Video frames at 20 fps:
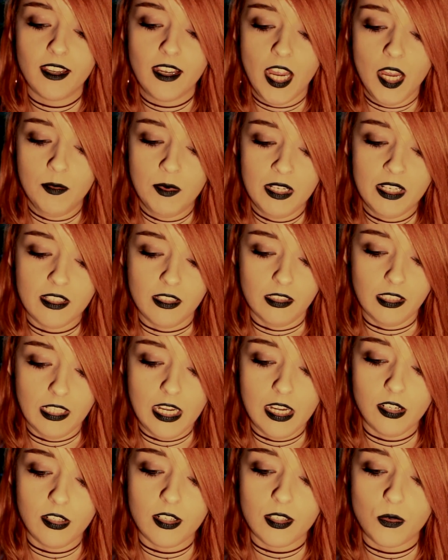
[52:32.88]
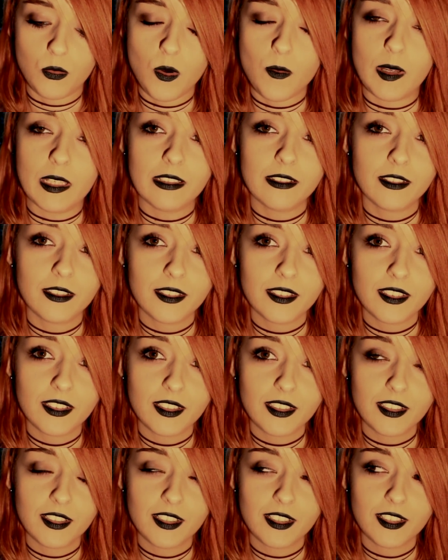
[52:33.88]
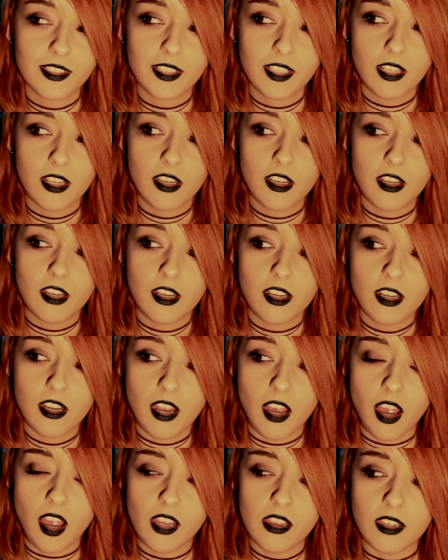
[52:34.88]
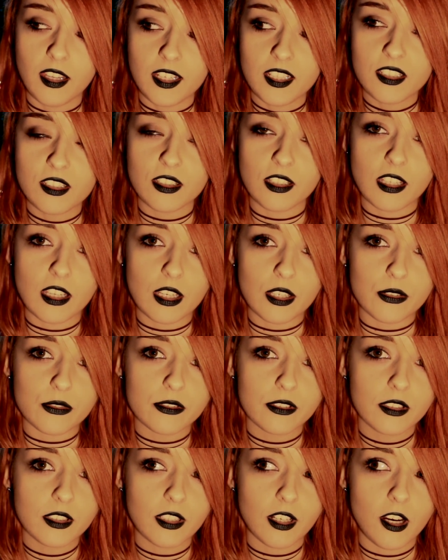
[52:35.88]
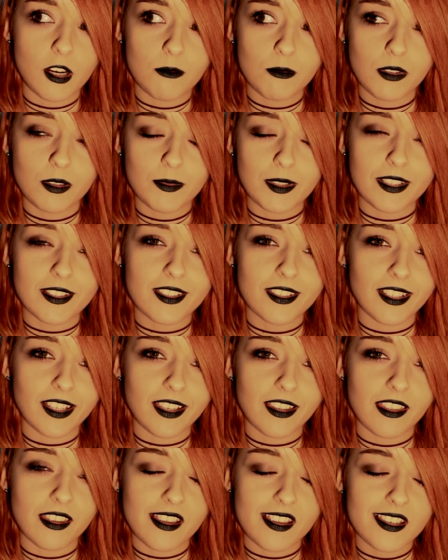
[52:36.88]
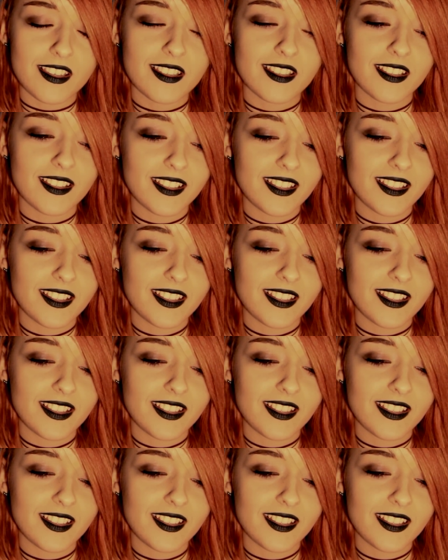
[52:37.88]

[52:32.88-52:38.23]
I mean, he's an Aries woman. I'd like to give compliments like this.